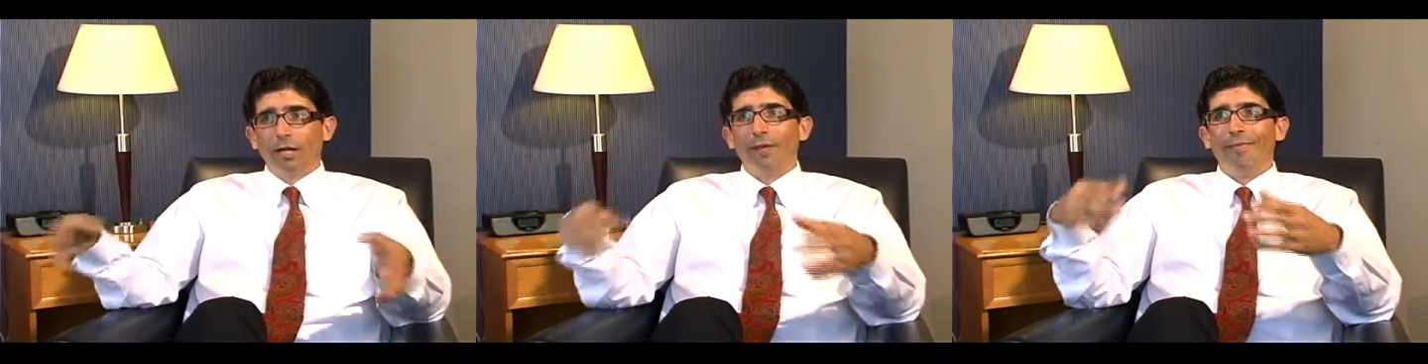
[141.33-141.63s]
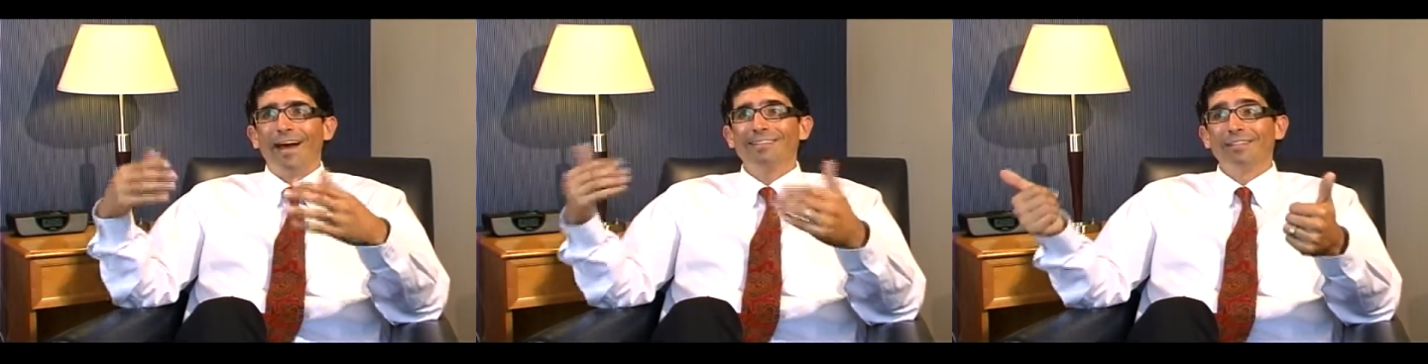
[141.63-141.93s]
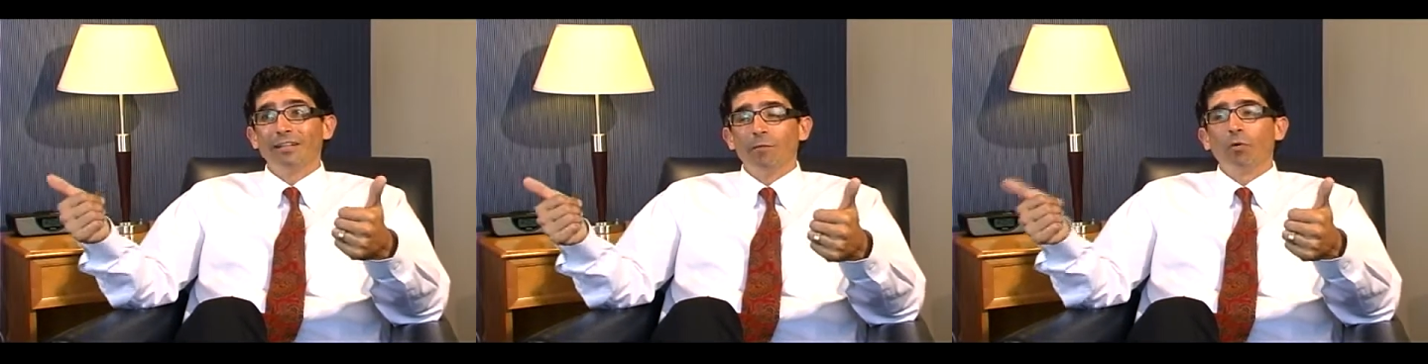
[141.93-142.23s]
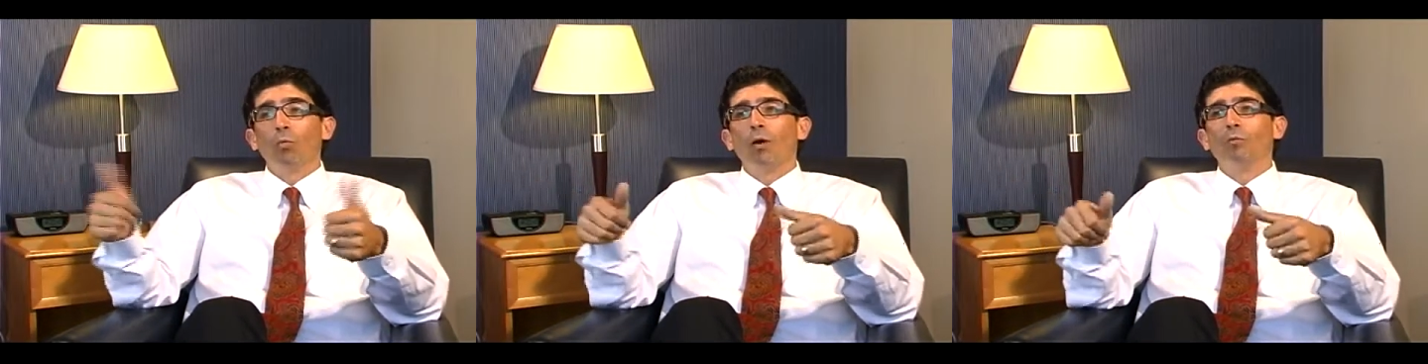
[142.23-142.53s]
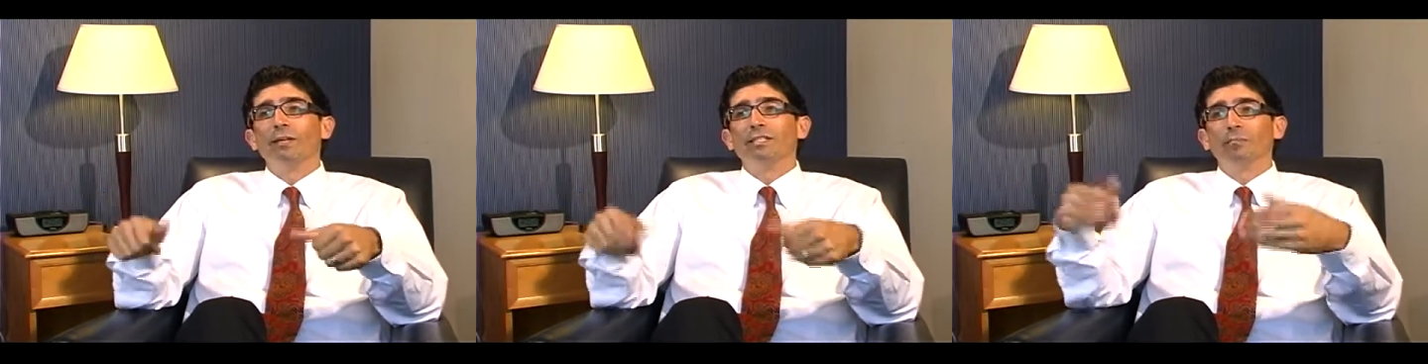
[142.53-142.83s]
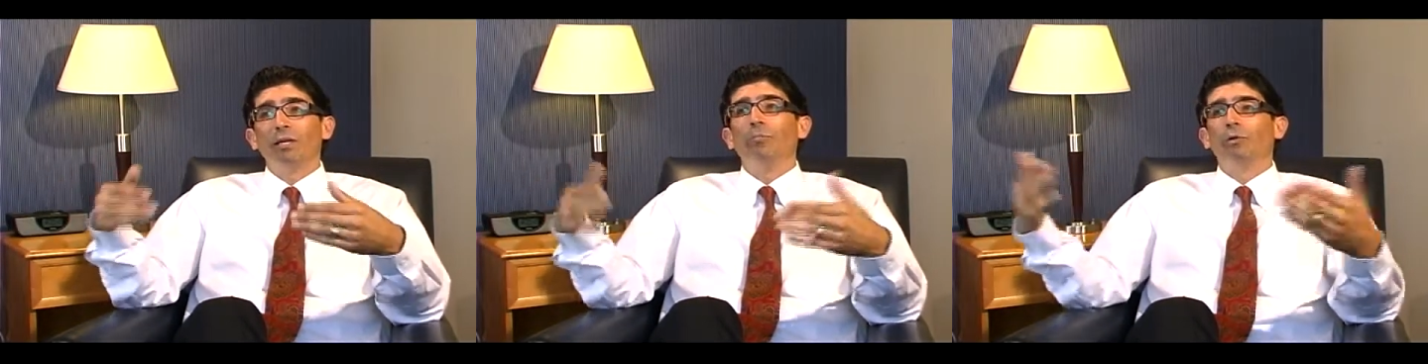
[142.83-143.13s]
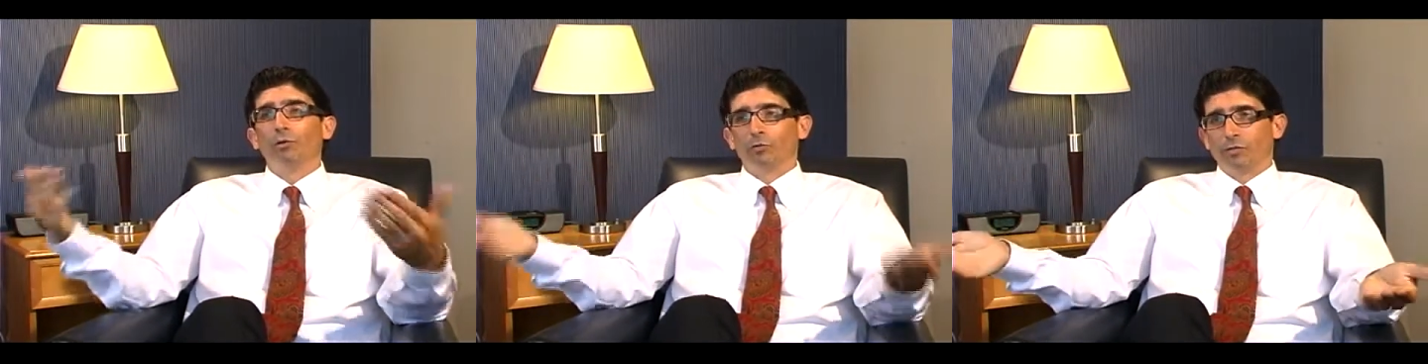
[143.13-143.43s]
And that's the #1 reason
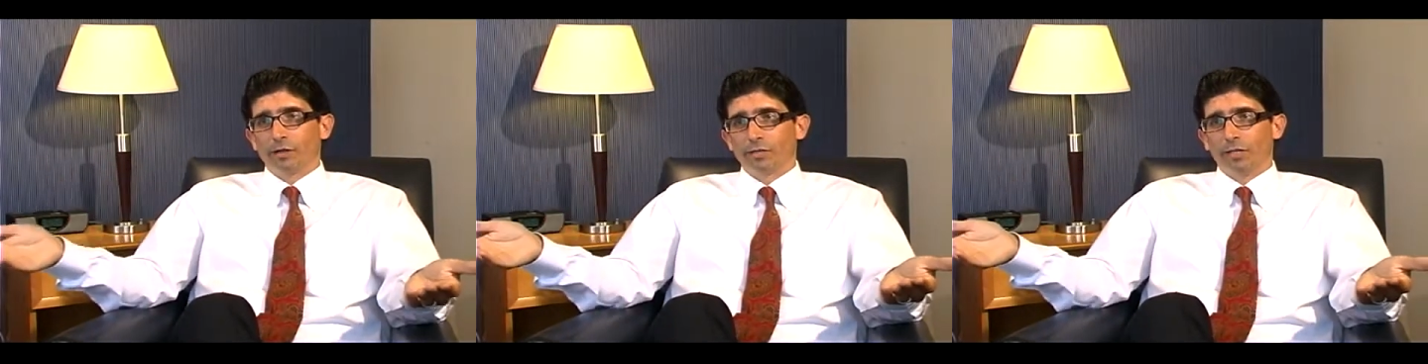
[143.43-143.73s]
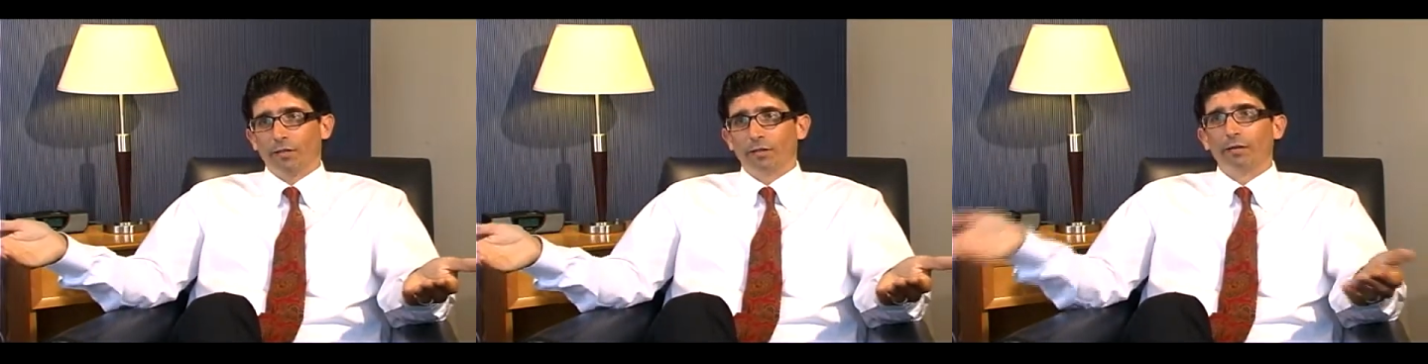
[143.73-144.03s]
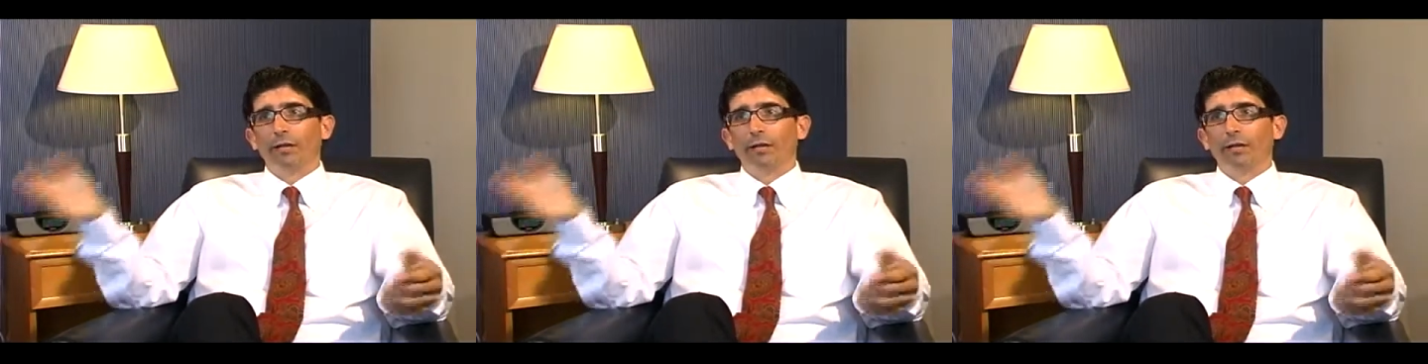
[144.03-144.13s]
people lose their teeth.